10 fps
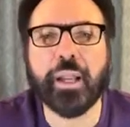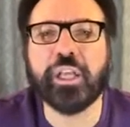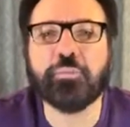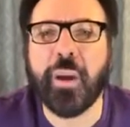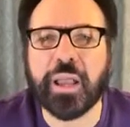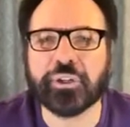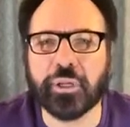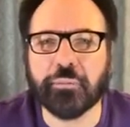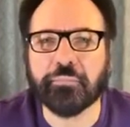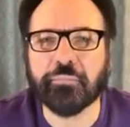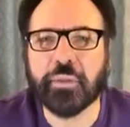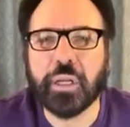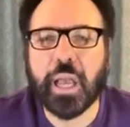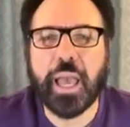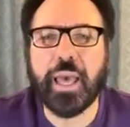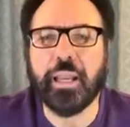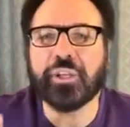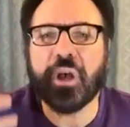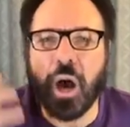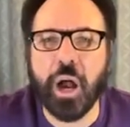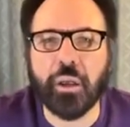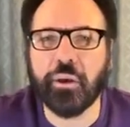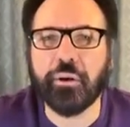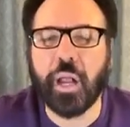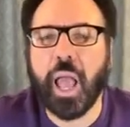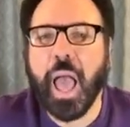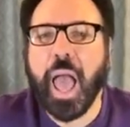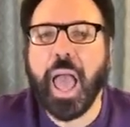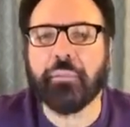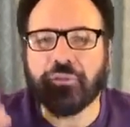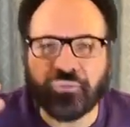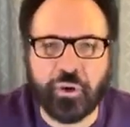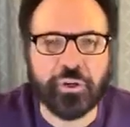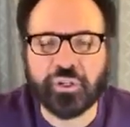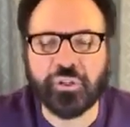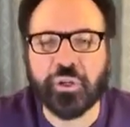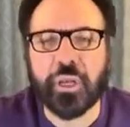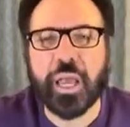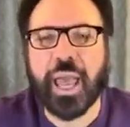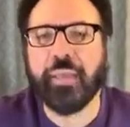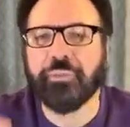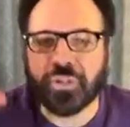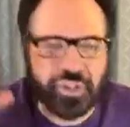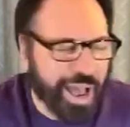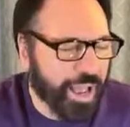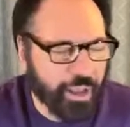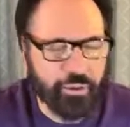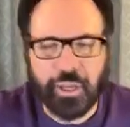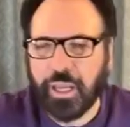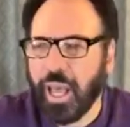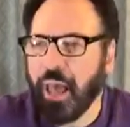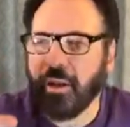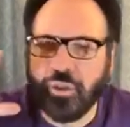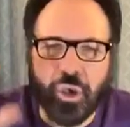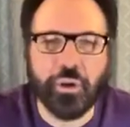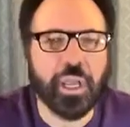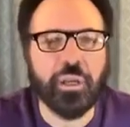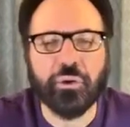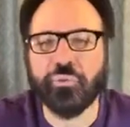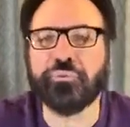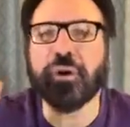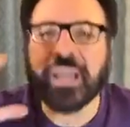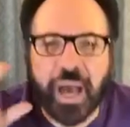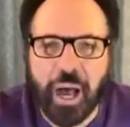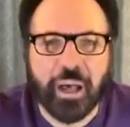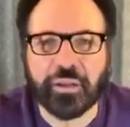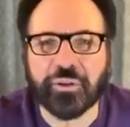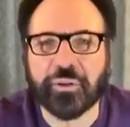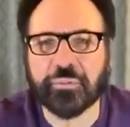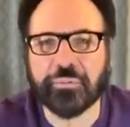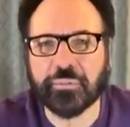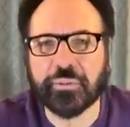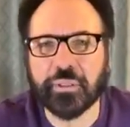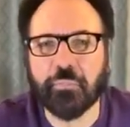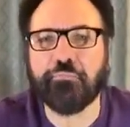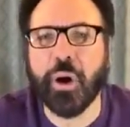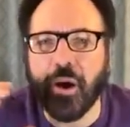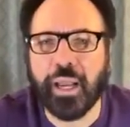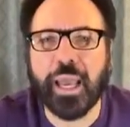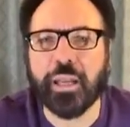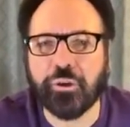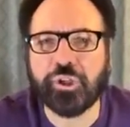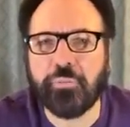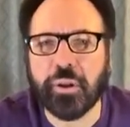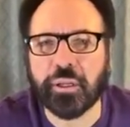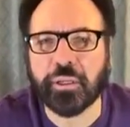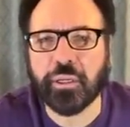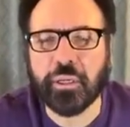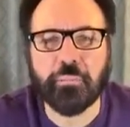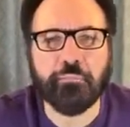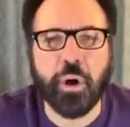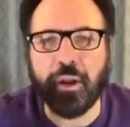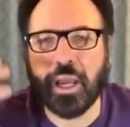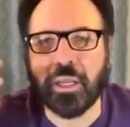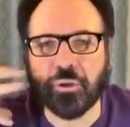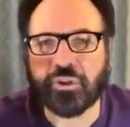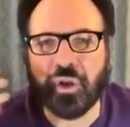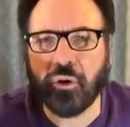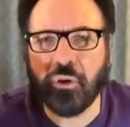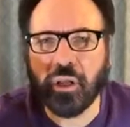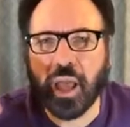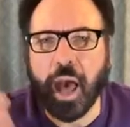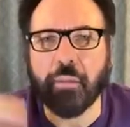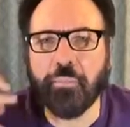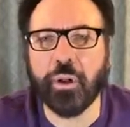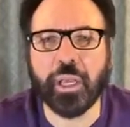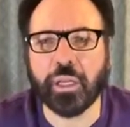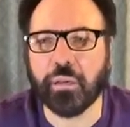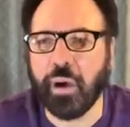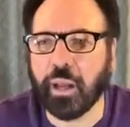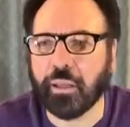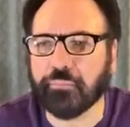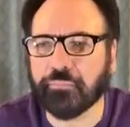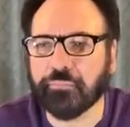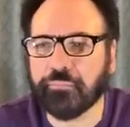What is passion? It is hunger and thirst and desire and yearning for God, burning in your spirit, burning in your soul, and burning in your body.